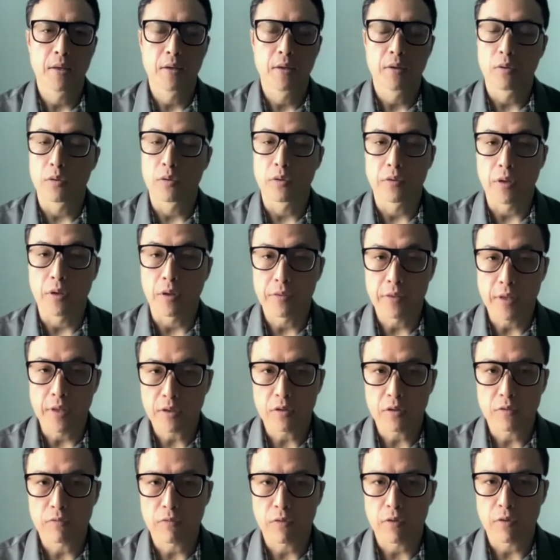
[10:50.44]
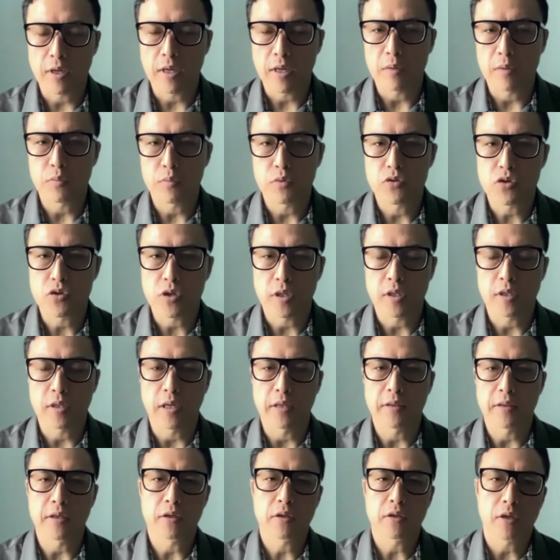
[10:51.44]
Thank you for that. I appreciate it.
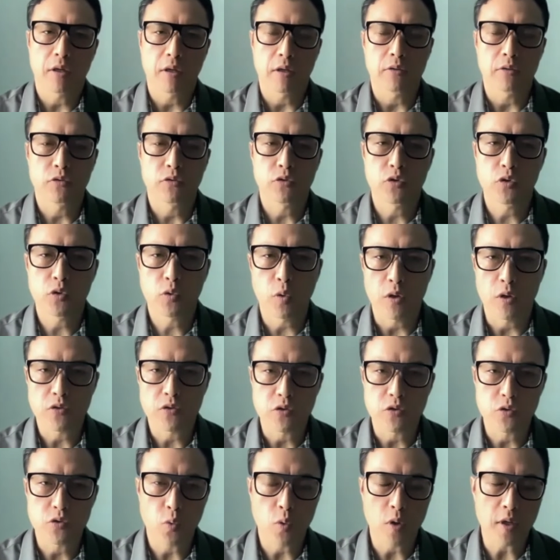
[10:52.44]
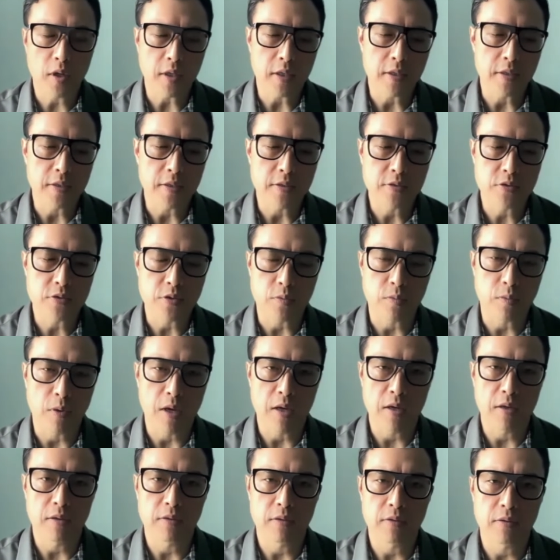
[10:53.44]
I think uh, two questions. One is
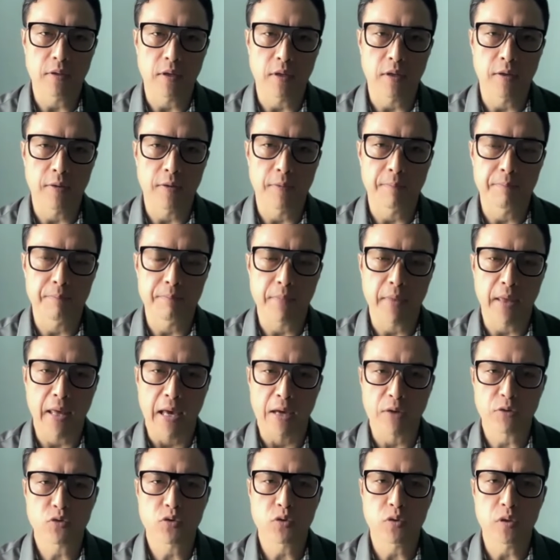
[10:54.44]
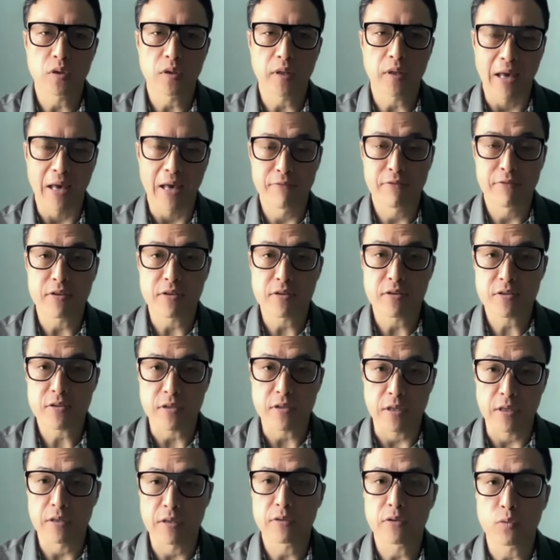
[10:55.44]
around um, actual evidence
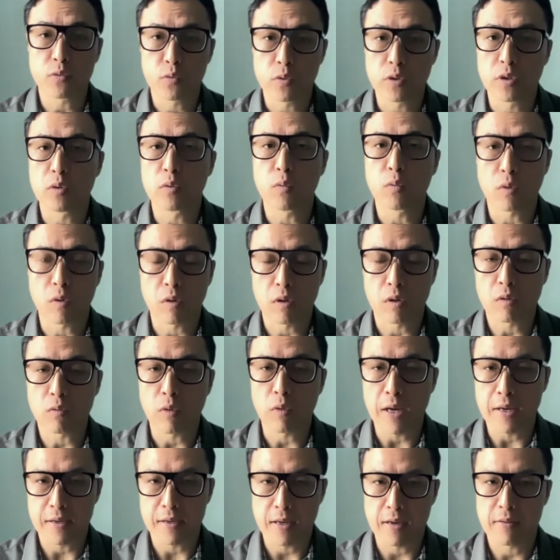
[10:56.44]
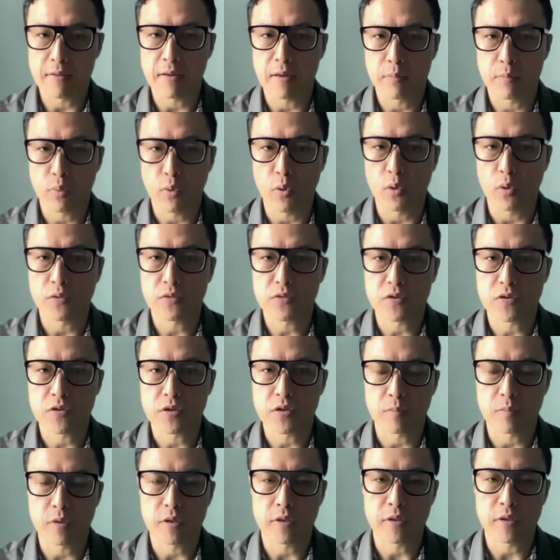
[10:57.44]
in the real world right now that points to
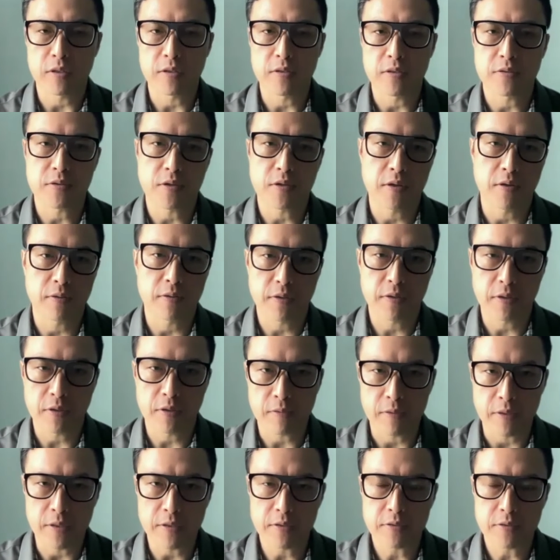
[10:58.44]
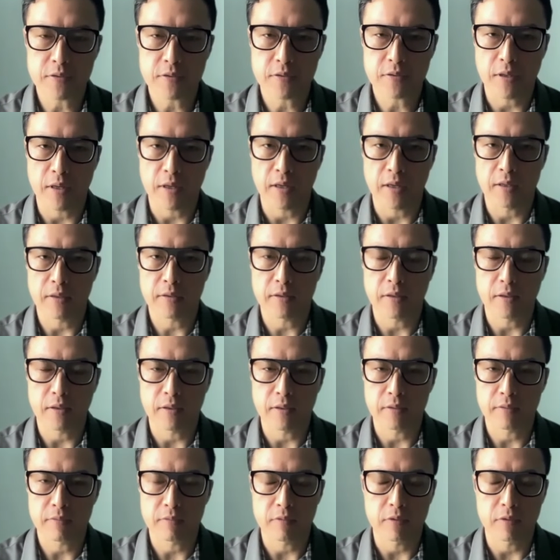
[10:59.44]
some of these uh, theories that
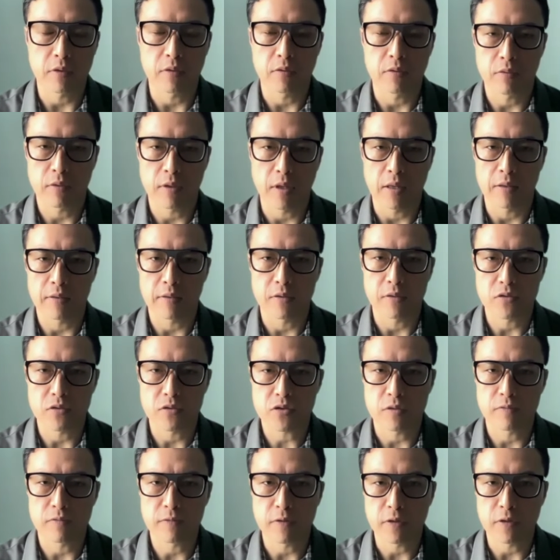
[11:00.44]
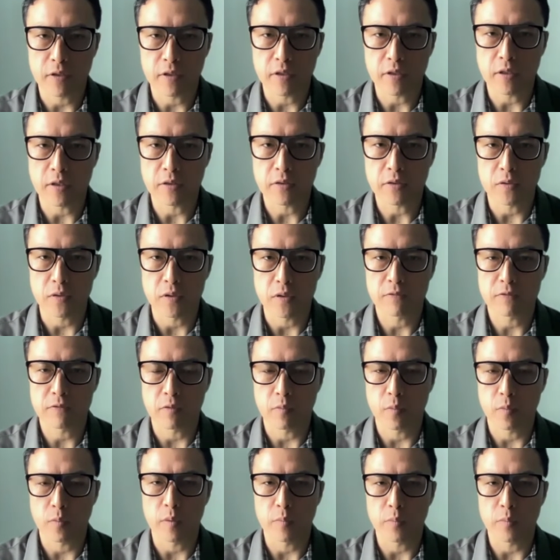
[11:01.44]
uh, you know that there's some validity to it from an